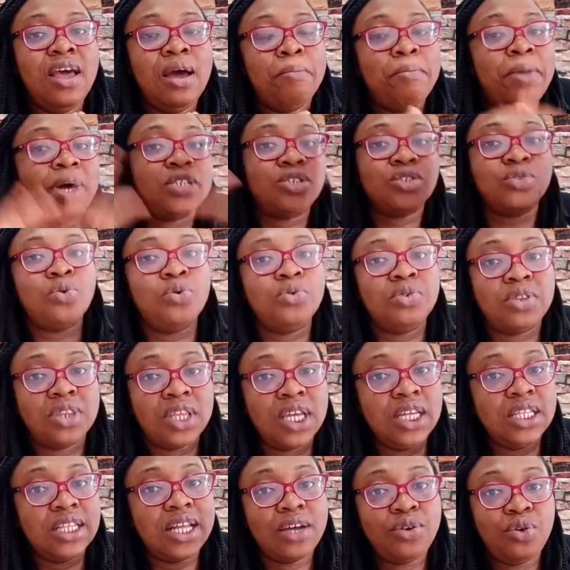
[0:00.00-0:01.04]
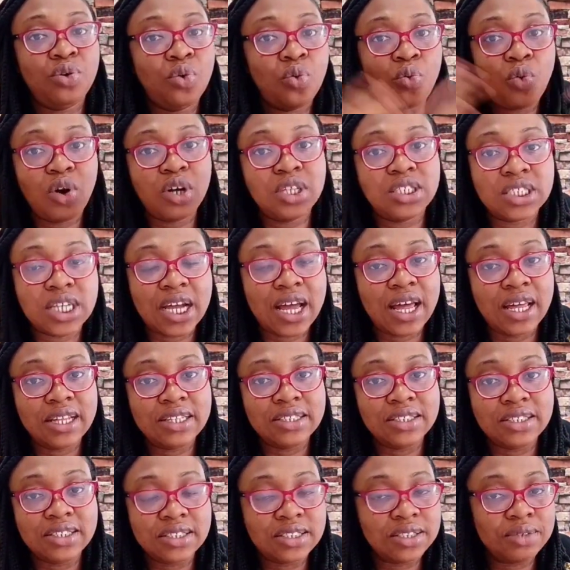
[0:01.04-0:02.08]
magical thing that you watch
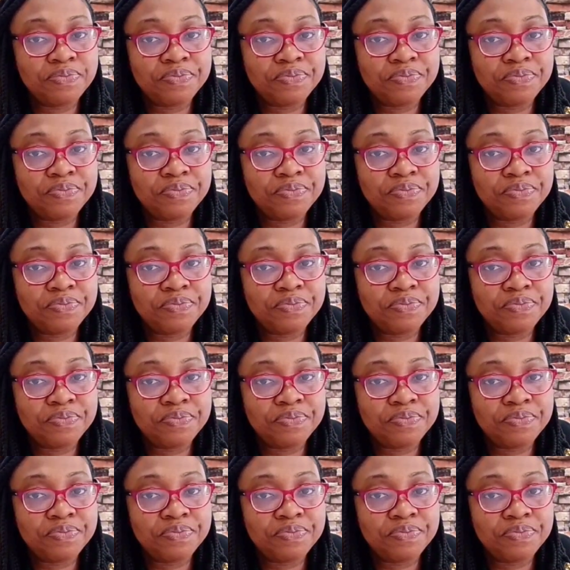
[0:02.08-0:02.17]
and